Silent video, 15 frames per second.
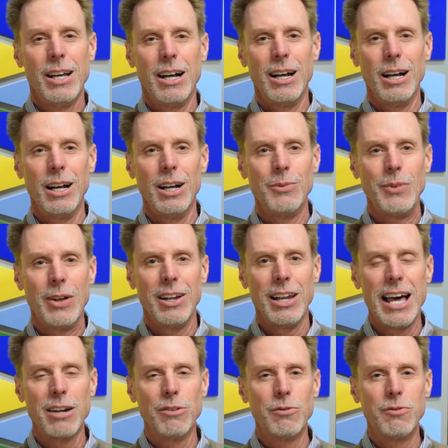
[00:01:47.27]
Uh, a
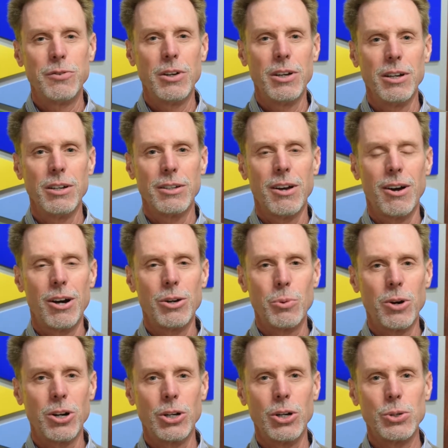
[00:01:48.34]
lot of uh, hard
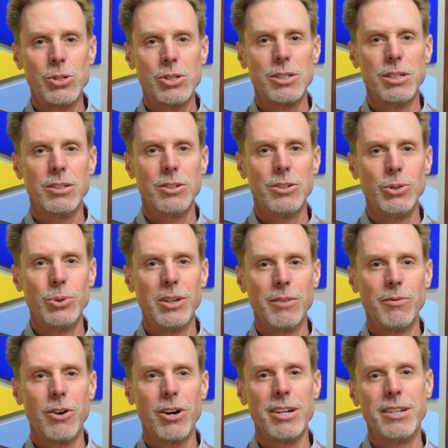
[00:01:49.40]
work goes into doing
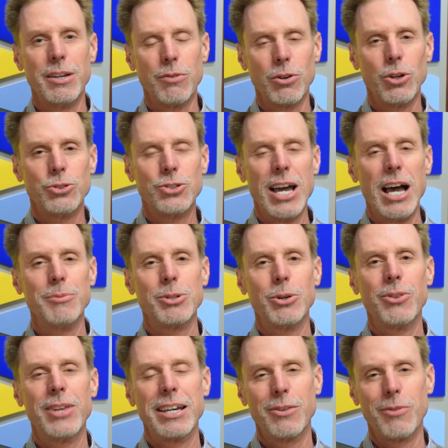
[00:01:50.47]
a very difficult job,
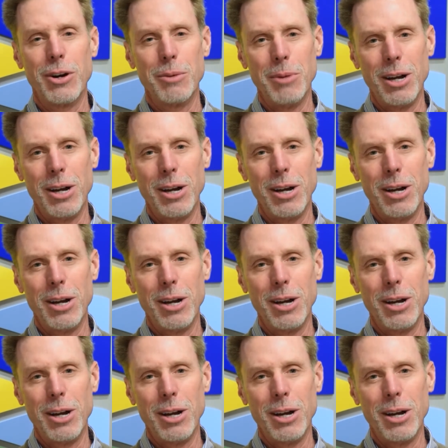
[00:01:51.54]
so thank you very